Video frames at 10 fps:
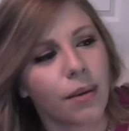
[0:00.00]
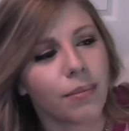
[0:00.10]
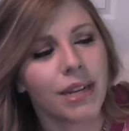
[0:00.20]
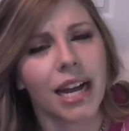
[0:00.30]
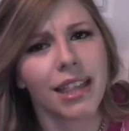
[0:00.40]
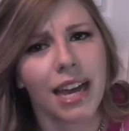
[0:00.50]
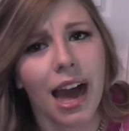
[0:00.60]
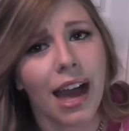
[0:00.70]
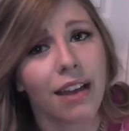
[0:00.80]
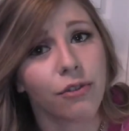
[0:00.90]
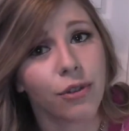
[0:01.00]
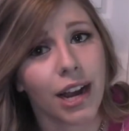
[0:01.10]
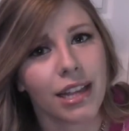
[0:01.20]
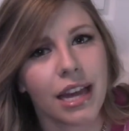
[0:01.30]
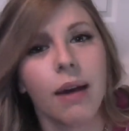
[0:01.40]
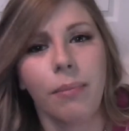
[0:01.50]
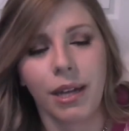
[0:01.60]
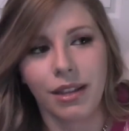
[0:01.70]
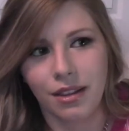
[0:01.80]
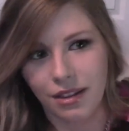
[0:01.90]
Not that I have tried that,
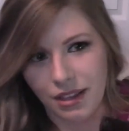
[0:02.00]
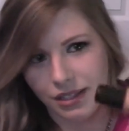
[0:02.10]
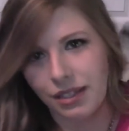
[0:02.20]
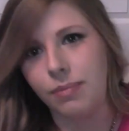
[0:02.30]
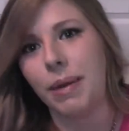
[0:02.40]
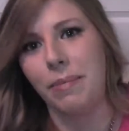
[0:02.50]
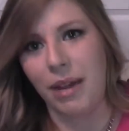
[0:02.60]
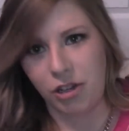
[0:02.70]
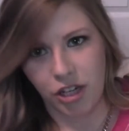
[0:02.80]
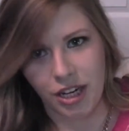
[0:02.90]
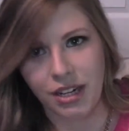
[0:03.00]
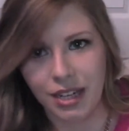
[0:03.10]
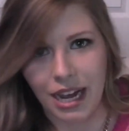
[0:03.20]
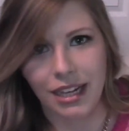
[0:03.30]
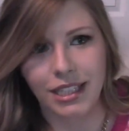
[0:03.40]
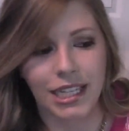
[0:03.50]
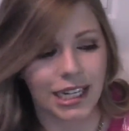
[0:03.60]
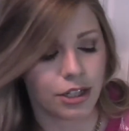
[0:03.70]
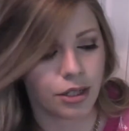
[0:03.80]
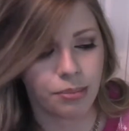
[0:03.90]
but this has been mentioned as
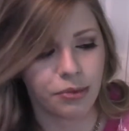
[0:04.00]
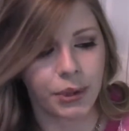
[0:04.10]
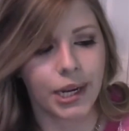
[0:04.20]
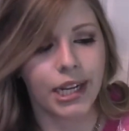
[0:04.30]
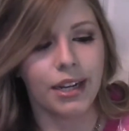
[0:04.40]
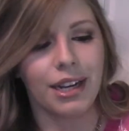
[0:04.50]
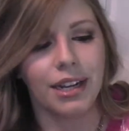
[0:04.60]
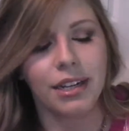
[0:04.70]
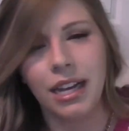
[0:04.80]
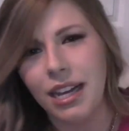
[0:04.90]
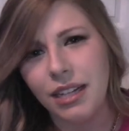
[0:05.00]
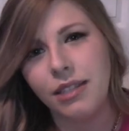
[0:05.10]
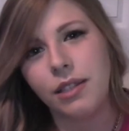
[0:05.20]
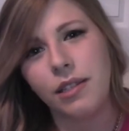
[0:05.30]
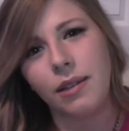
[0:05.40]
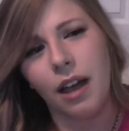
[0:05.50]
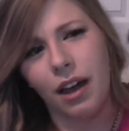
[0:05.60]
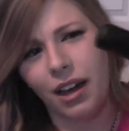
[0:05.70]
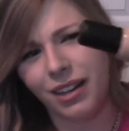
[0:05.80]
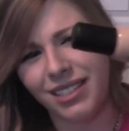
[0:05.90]
like a dupe for it, and it's
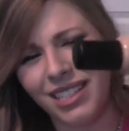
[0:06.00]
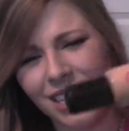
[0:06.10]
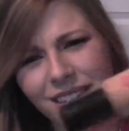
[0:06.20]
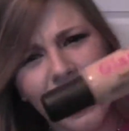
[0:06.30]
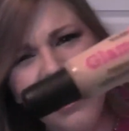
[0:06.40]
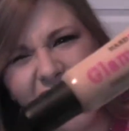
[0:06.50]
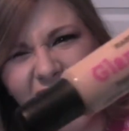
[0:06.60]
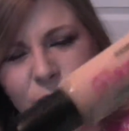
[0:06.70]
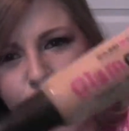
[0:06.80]
$6 at